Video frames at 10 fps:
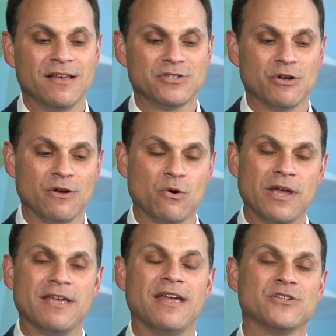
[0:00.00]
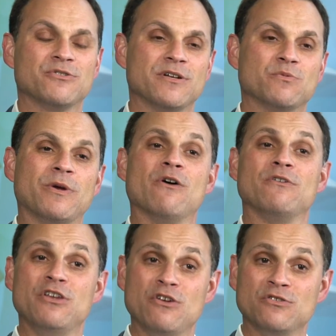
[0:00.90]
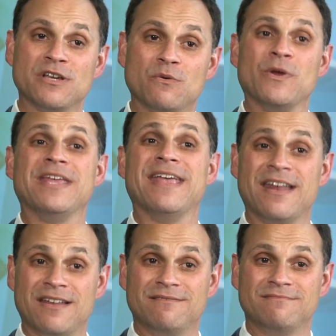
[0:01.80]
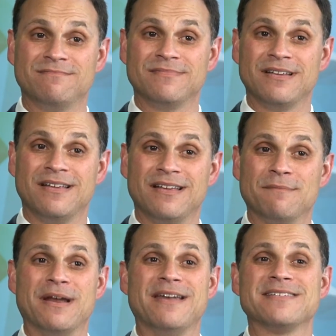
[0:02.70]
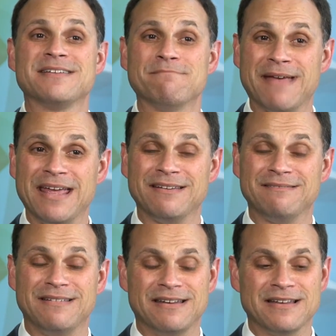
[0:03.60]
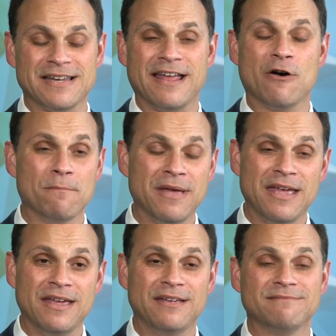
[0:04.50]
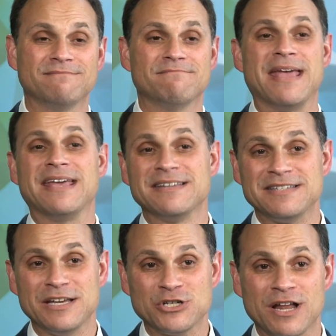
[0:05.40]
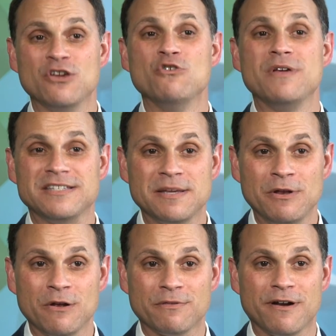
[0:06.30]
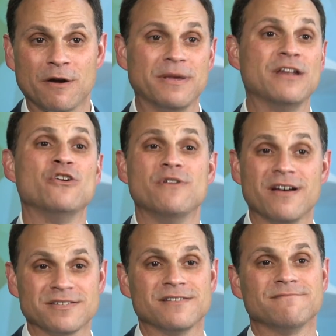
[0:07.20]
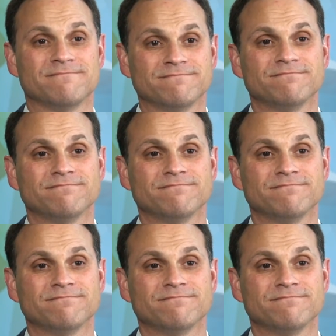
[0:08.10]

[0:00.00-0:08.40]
So the quick answer is we don't use it, we get it, but it doesn't make it doesn't help me make a decision on who gets immunotherapy and who doesn't.